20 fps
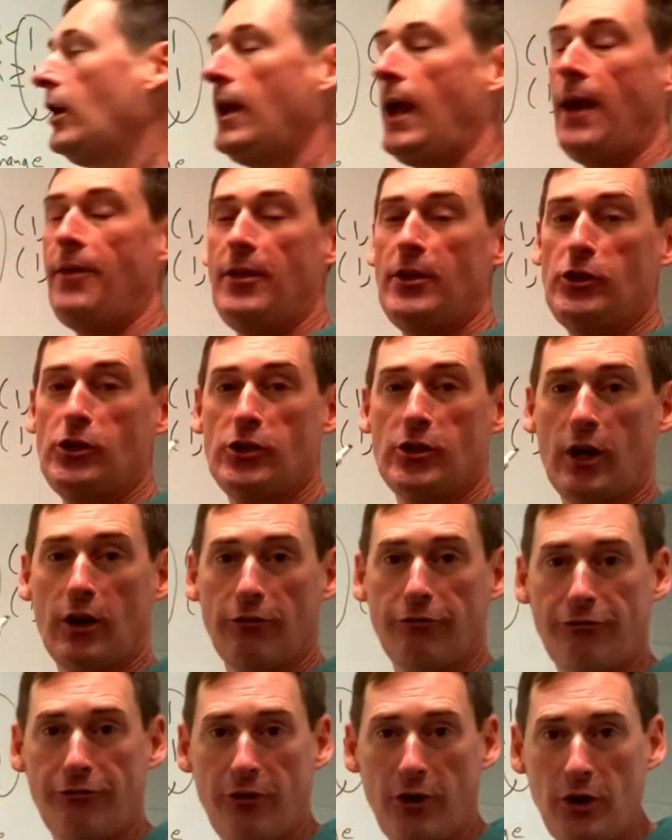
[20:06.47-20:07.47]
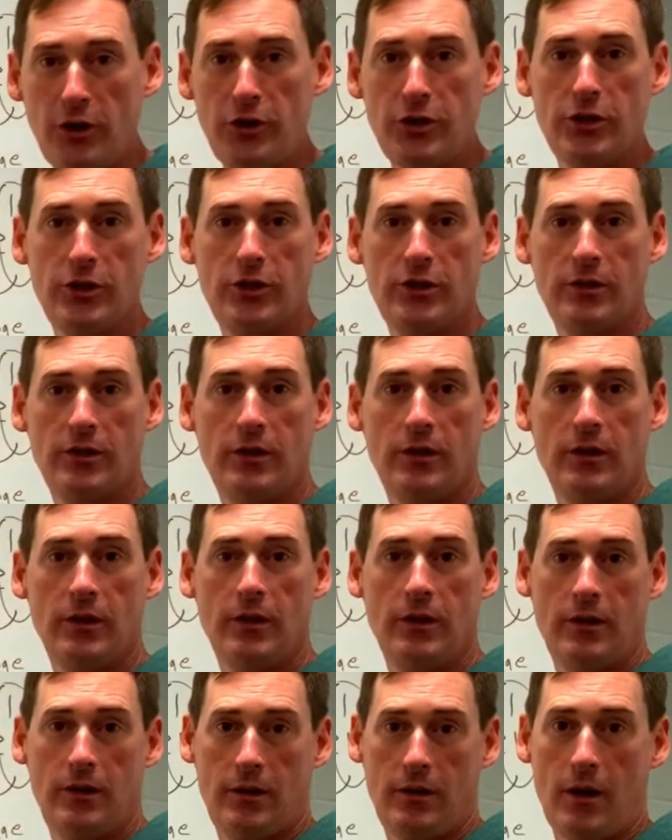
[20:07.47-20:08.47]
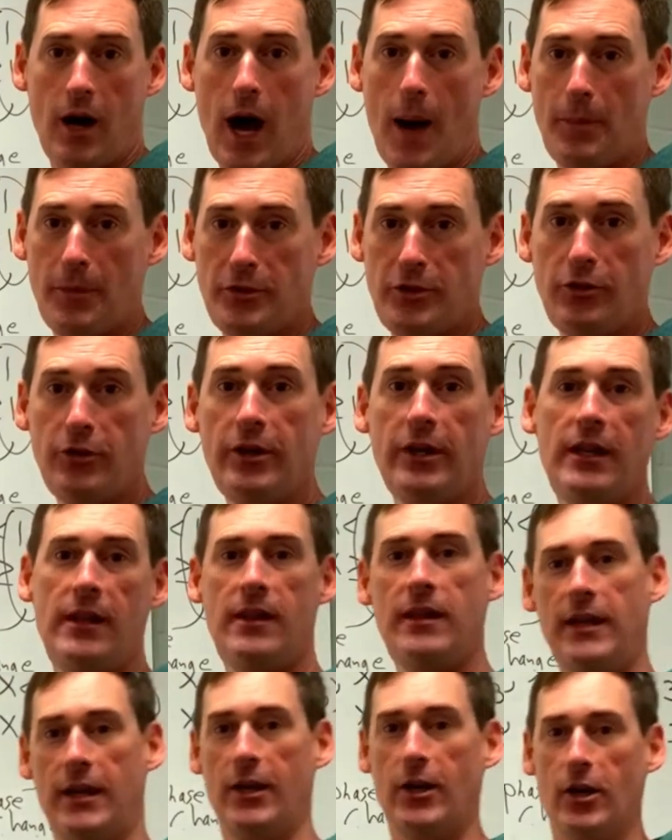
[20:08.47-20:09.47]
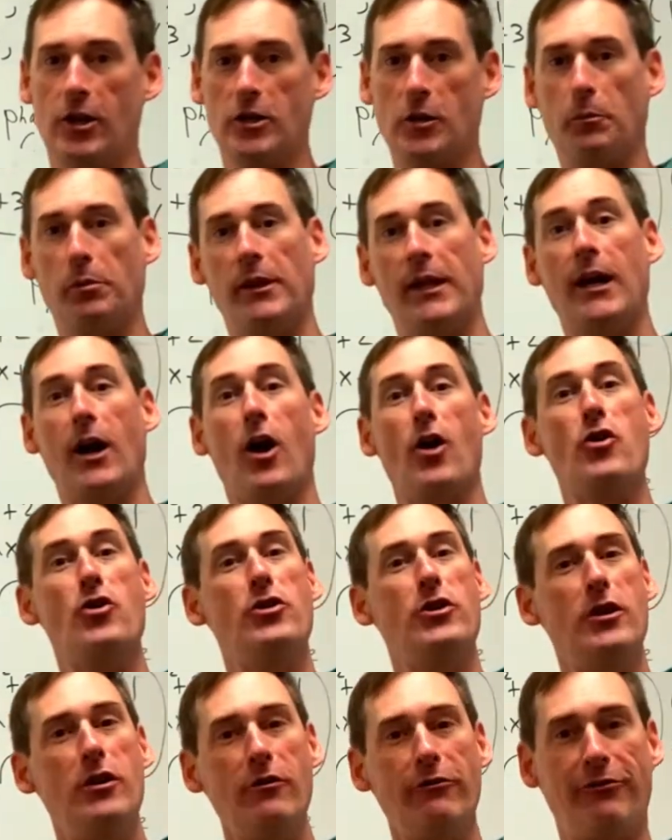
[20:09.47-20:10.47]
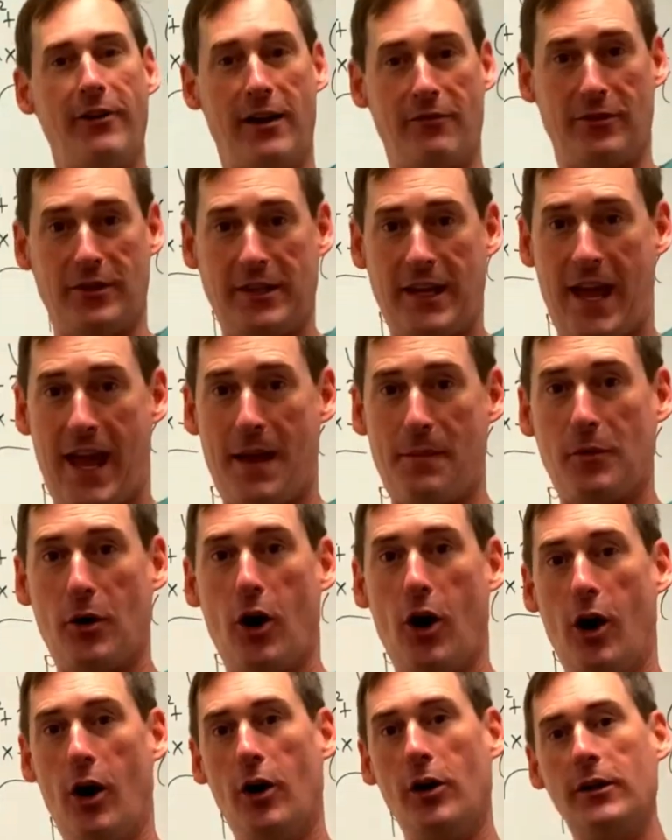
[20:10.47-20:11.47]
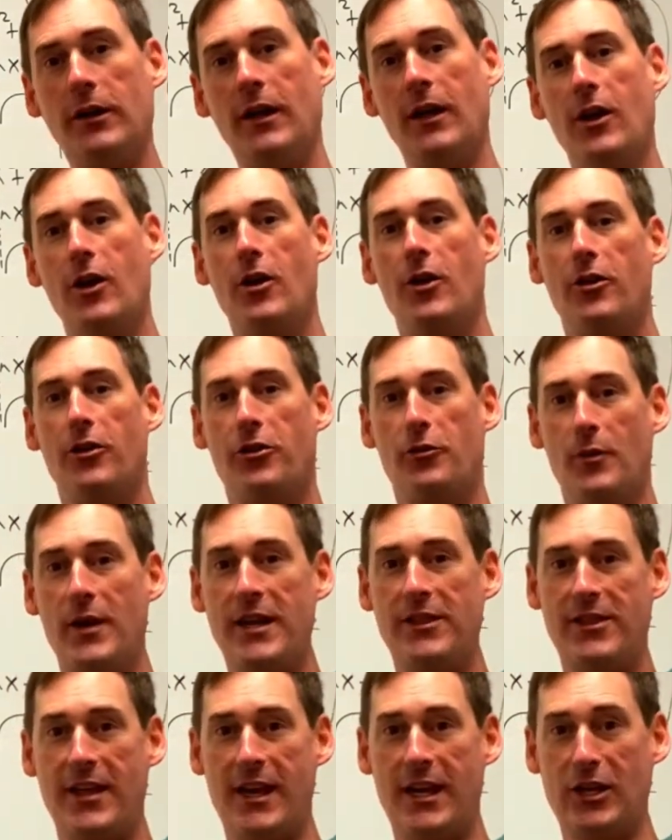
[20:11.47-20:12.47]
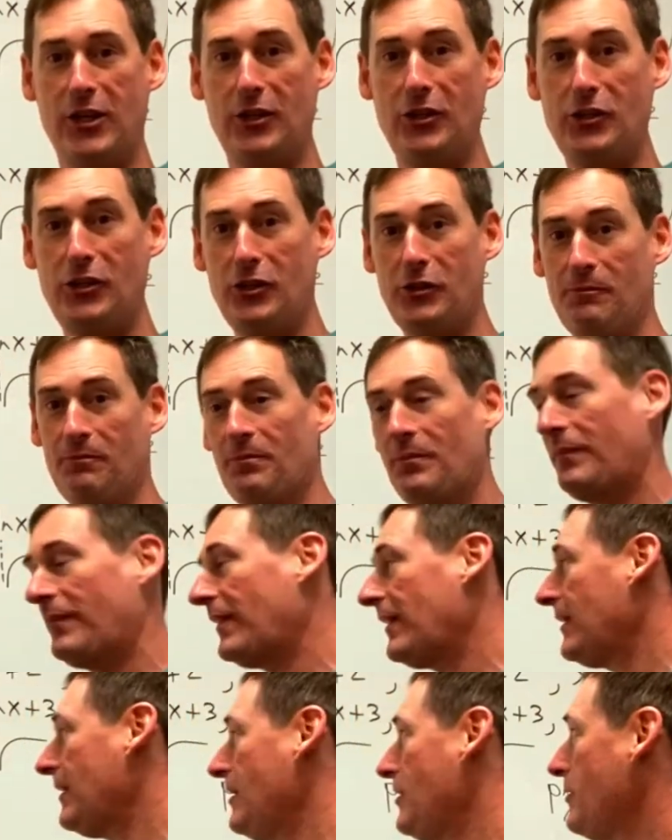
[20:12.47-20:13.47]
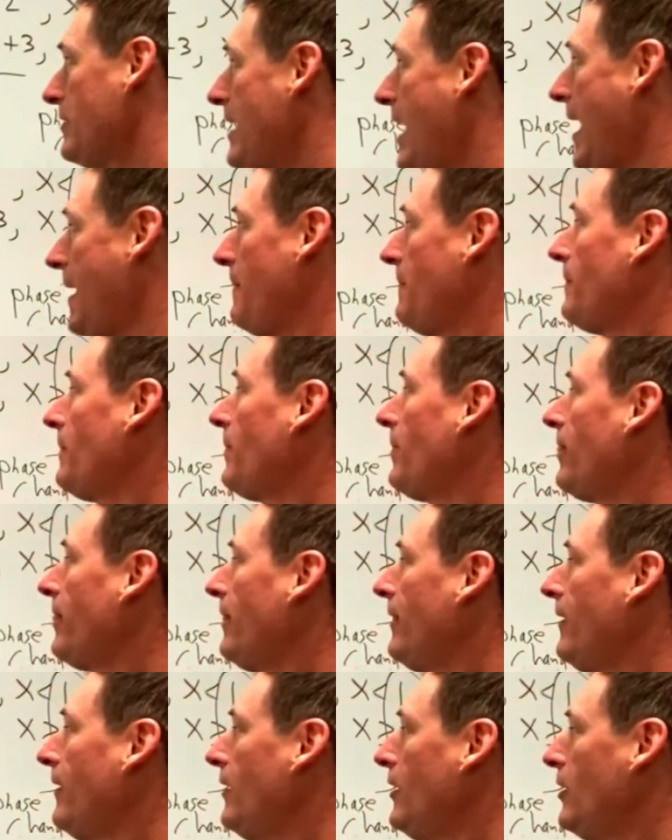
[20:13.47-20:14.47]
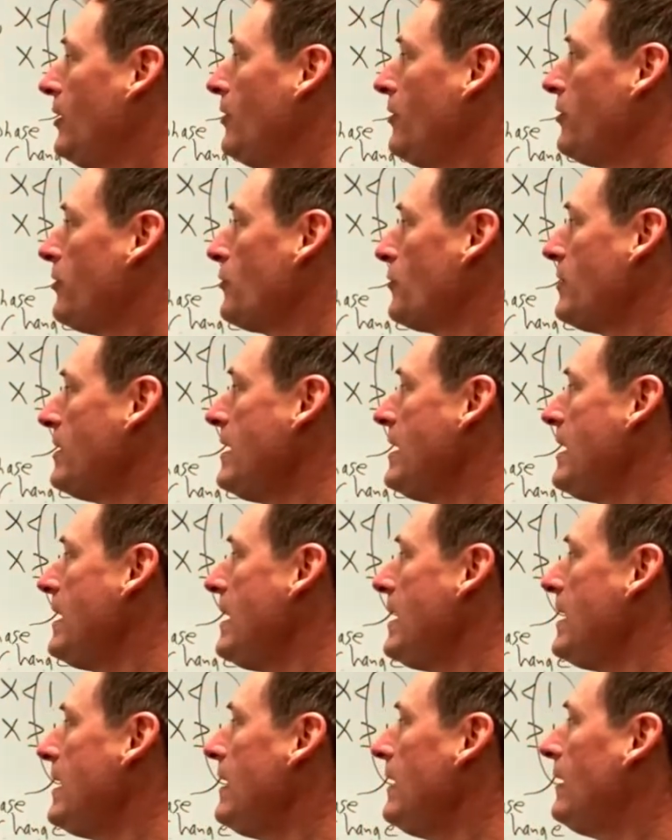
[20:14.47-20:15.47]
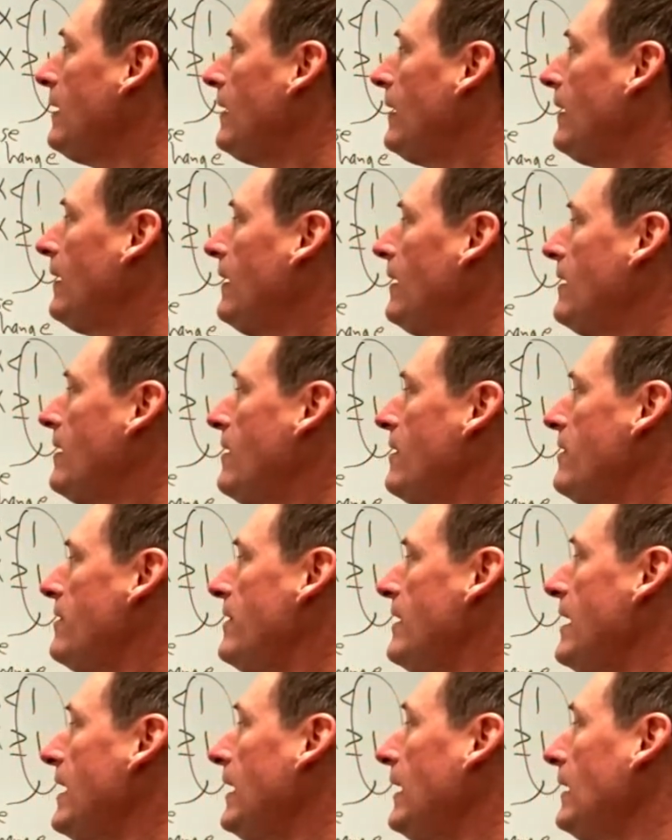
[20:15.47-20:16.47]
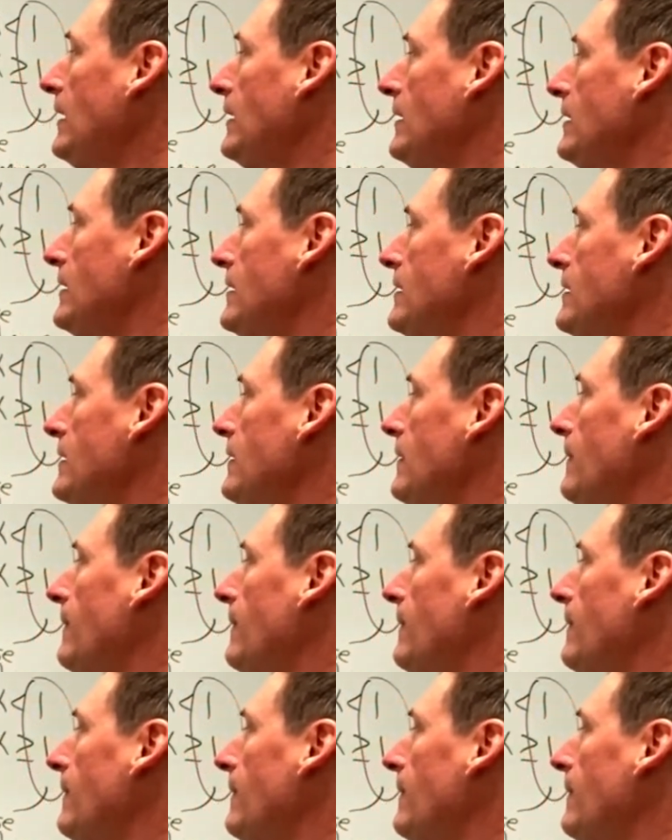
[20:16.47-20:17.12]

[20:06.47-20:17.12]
And this is our first opportunity of the year to play our new favorite game called Three Things. Okay, three things.